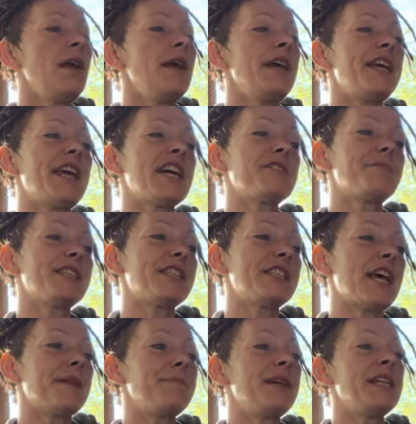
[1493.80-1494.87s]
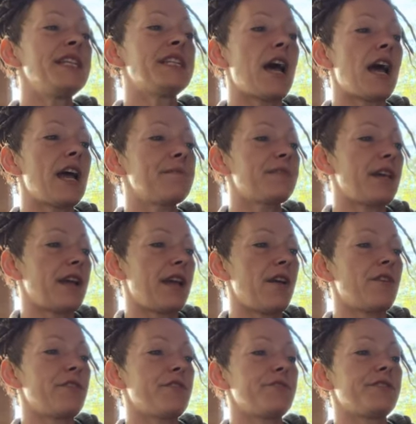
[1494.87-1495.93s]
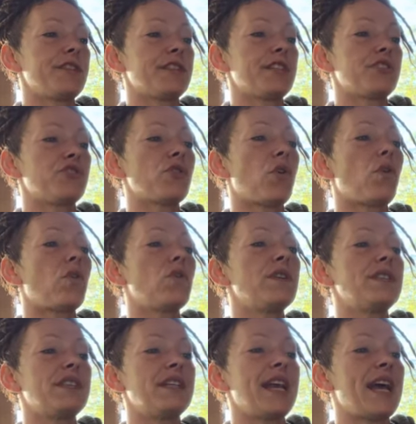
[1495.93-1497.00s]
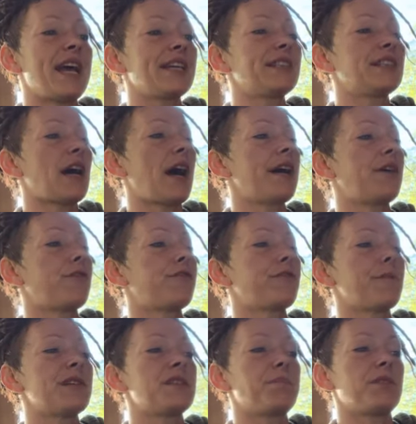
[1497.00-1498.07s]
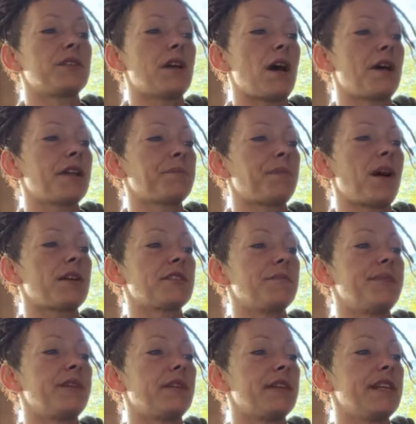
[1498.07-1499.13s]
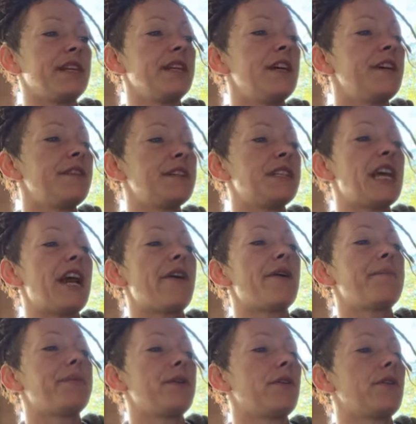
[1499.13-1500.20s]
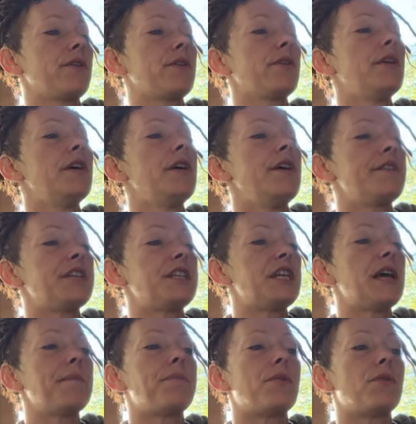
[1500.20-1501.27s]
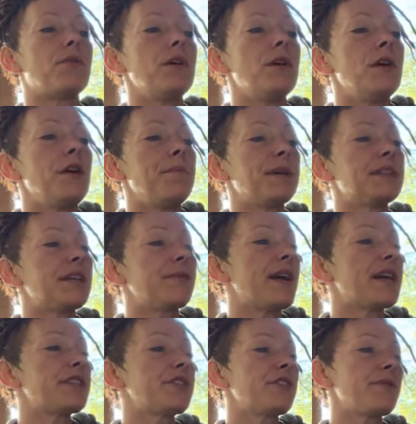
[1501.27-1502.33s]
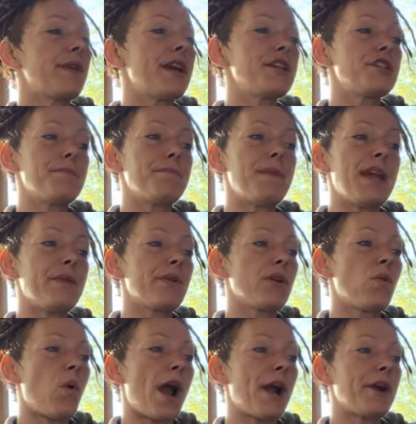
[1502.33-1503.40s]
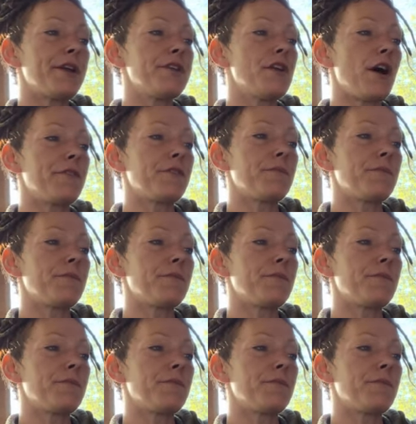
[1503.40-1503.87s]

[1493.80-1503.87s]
It has been said many times at Eranos that the soul is in exile from its platonic possibility, the terra pura, the temple, but the restoration may require another